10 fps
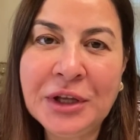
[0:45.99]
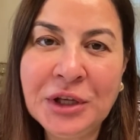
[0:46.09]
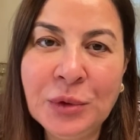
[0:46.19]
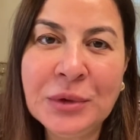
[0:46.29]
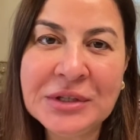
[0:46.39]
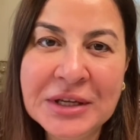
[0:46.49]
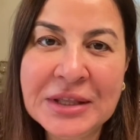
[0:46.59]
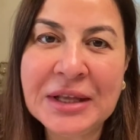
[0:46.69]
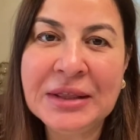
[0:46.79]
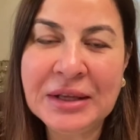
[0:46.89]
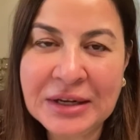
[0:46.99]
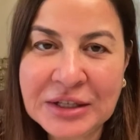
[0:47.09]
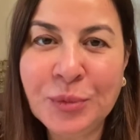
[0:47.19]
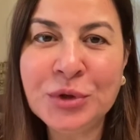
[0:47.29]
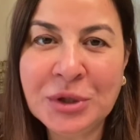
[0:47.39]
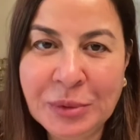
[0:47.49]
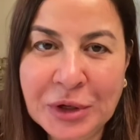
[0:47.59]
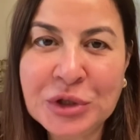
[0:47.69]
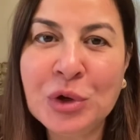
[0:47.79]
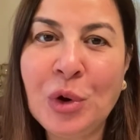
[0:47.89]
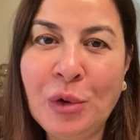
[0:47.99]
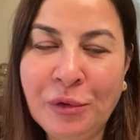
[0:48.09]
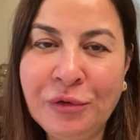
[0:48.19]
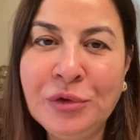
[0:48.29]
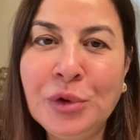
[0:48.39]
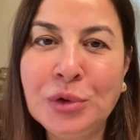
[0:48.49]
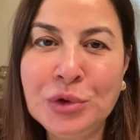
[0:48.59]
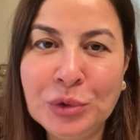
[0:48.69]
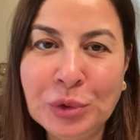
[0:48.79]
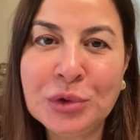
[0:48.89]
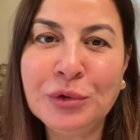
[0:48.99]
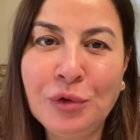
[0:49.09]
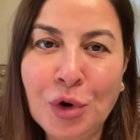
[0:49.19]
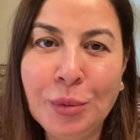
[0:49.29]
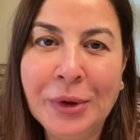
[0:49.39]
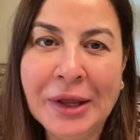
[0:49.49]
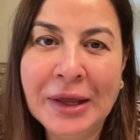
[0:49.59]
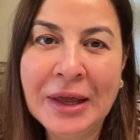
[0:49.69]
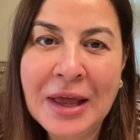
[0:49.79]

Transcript: you will see that there is a possibility of nodules forming,